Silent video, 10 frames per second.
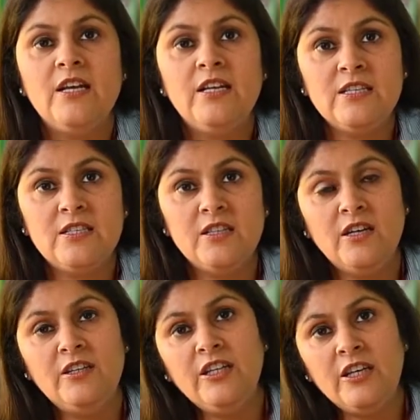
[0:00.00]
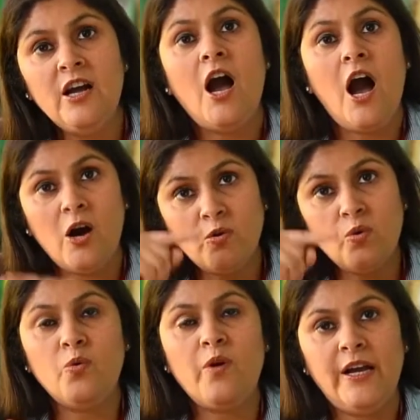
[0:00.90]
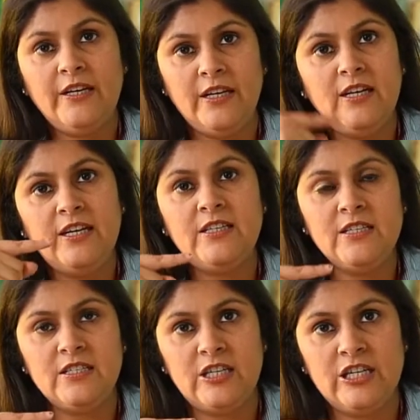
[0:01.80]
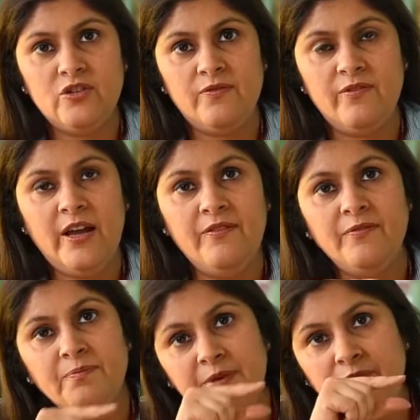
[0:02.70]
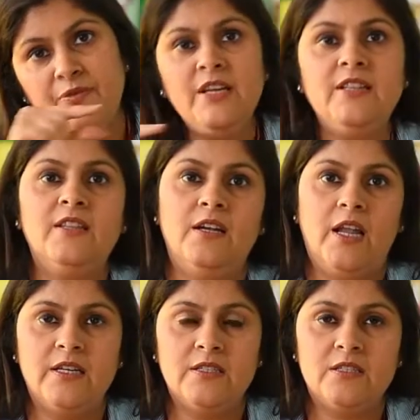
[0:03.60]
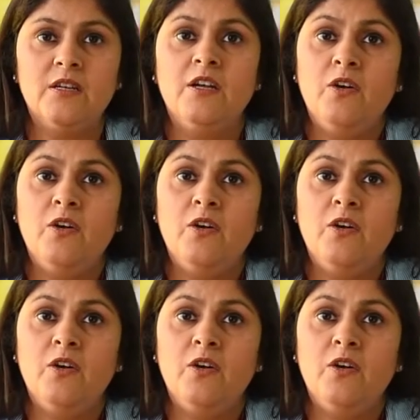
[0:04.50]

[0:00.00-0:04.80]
he is learning how to write in later stage of life between the lines.